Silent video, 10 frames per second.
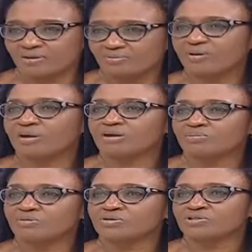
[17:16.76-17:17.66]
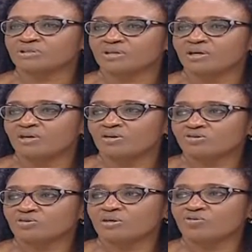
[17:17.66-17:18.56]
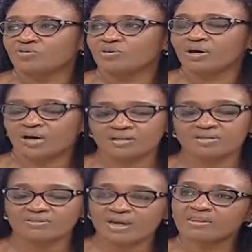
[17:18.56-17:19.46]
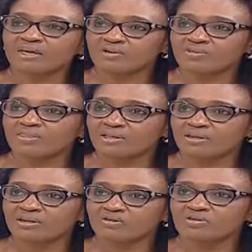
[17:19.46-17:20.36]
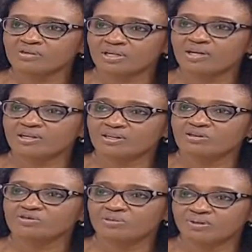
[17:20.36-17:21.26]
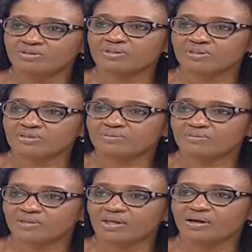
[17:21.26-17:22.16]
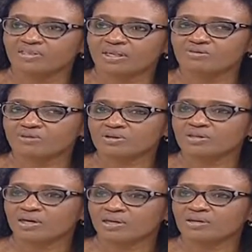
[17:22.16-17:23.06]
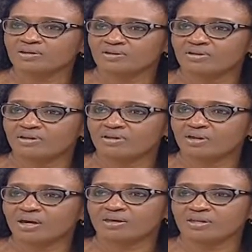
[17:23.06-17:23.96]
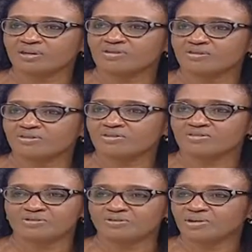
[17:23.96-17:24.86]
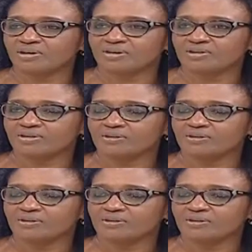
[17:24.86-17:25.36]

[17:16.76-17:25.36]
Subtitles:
Very important. So if you look at design that way, then you'll turn it into a business. Yeah, that's what the young Kenyan design is not looking at here.